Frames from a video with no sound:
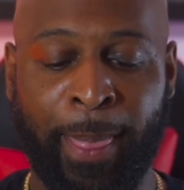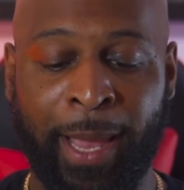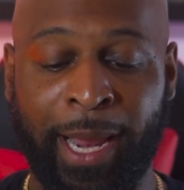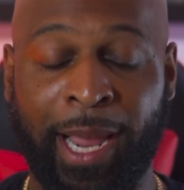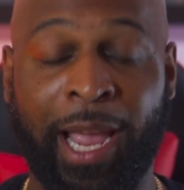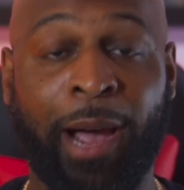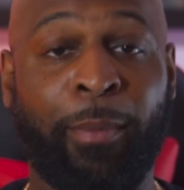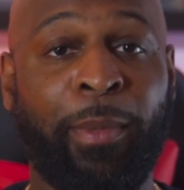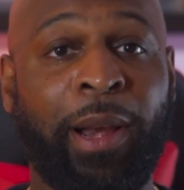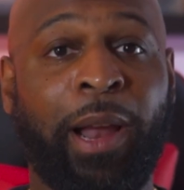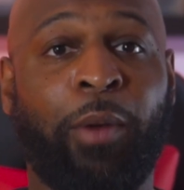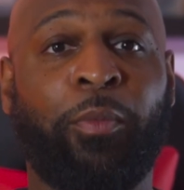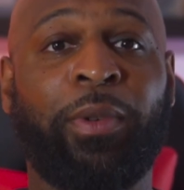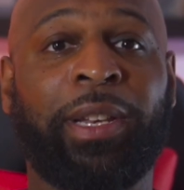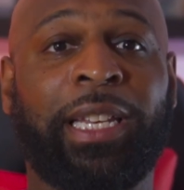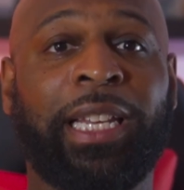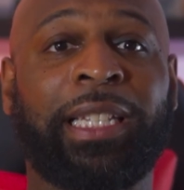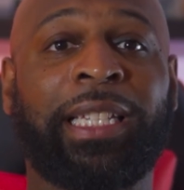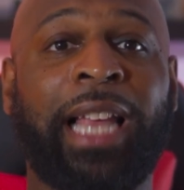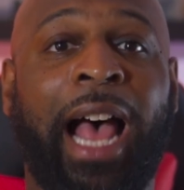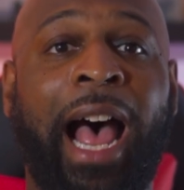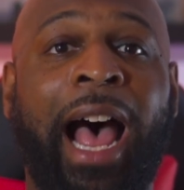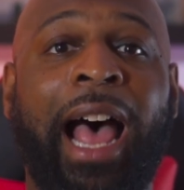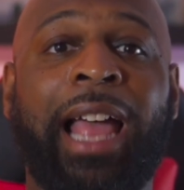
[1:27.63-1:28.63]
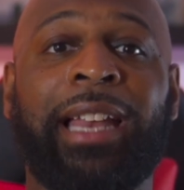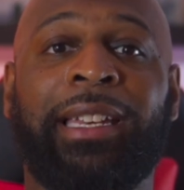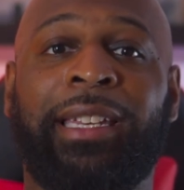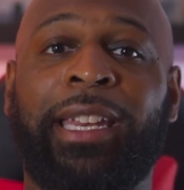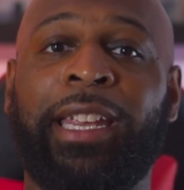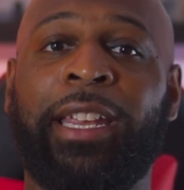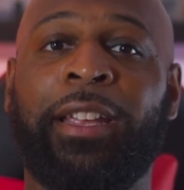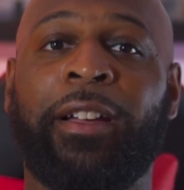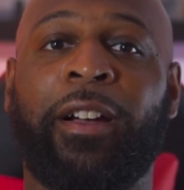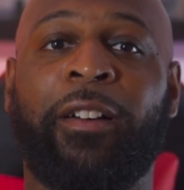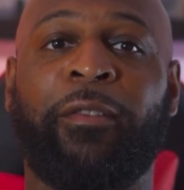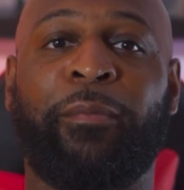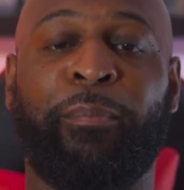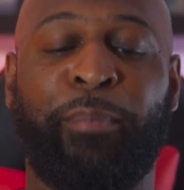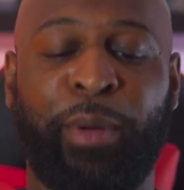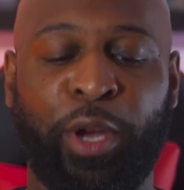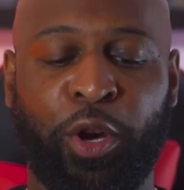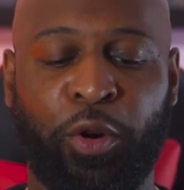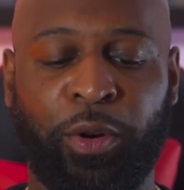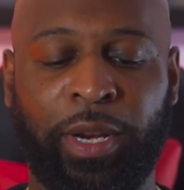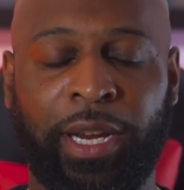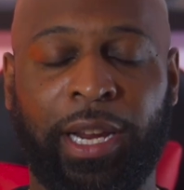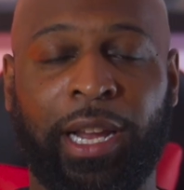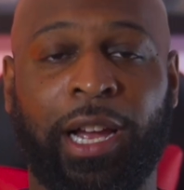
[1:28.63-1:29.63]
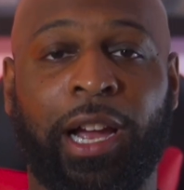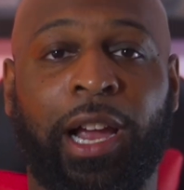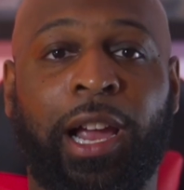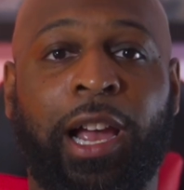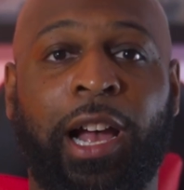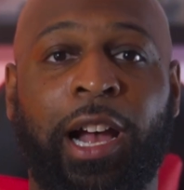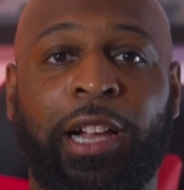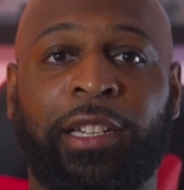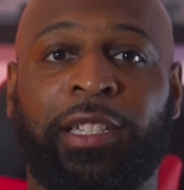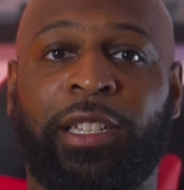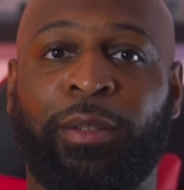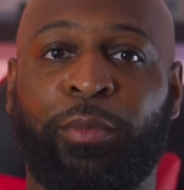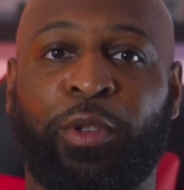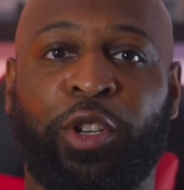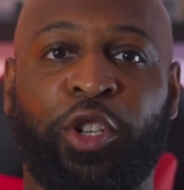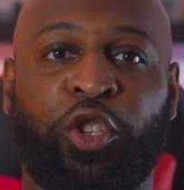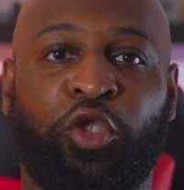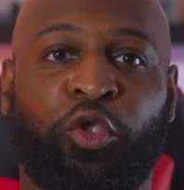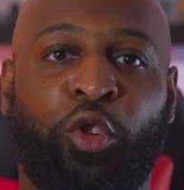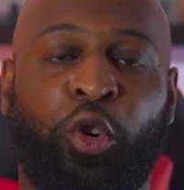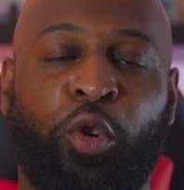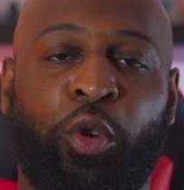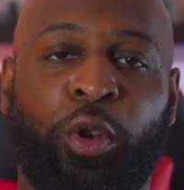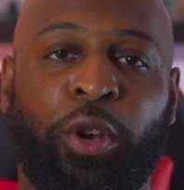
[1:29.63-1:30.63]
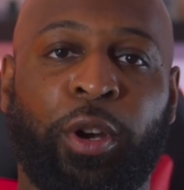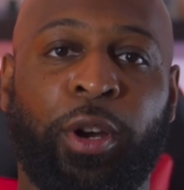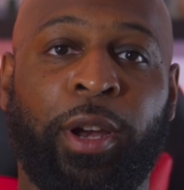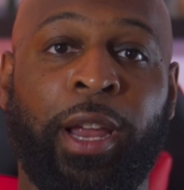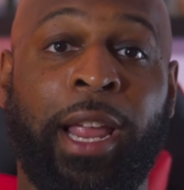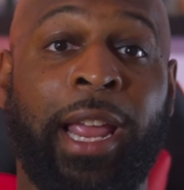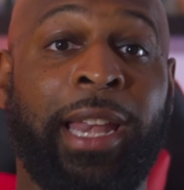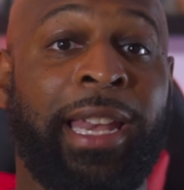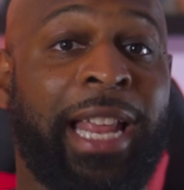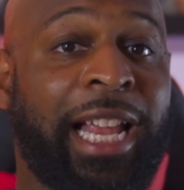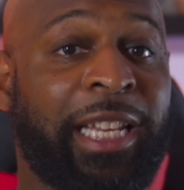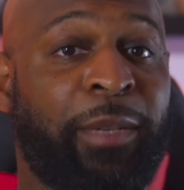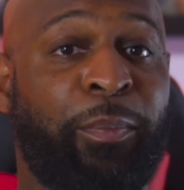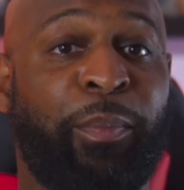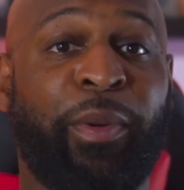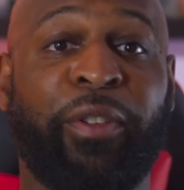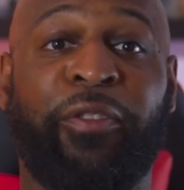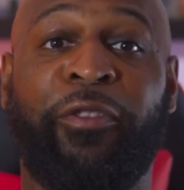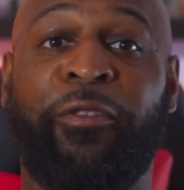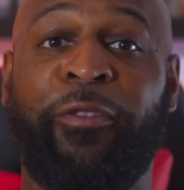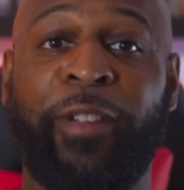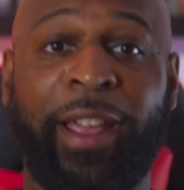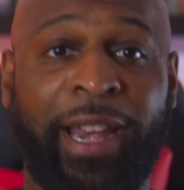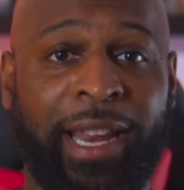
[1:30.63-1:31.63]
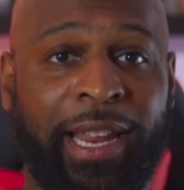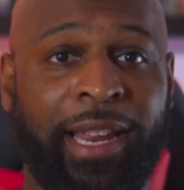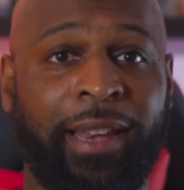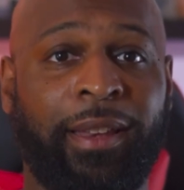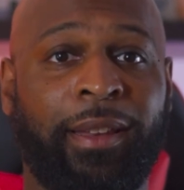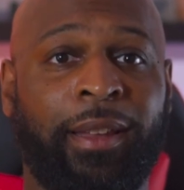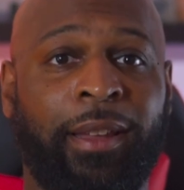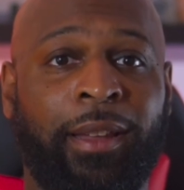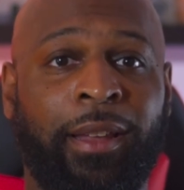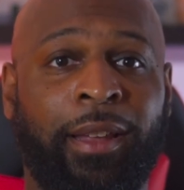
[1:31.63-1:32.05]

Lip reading: coming up with this idea of building a custom controller that's befitted